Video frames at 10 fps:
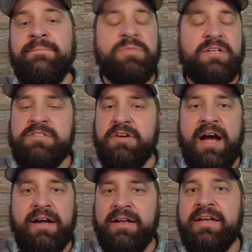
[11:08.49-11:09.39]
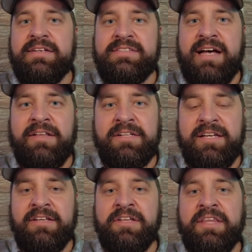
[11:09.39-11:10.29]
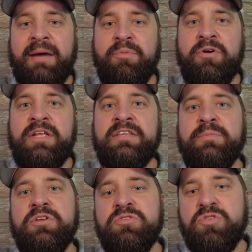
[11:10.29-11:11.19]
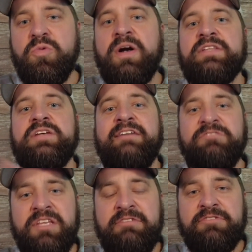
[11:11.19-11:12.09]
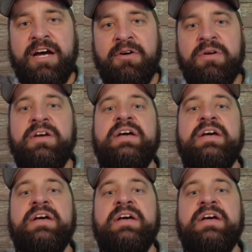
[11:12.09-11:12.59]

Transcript: because you're not going to get a solid kill at that point either. But you do want it to have leafed out.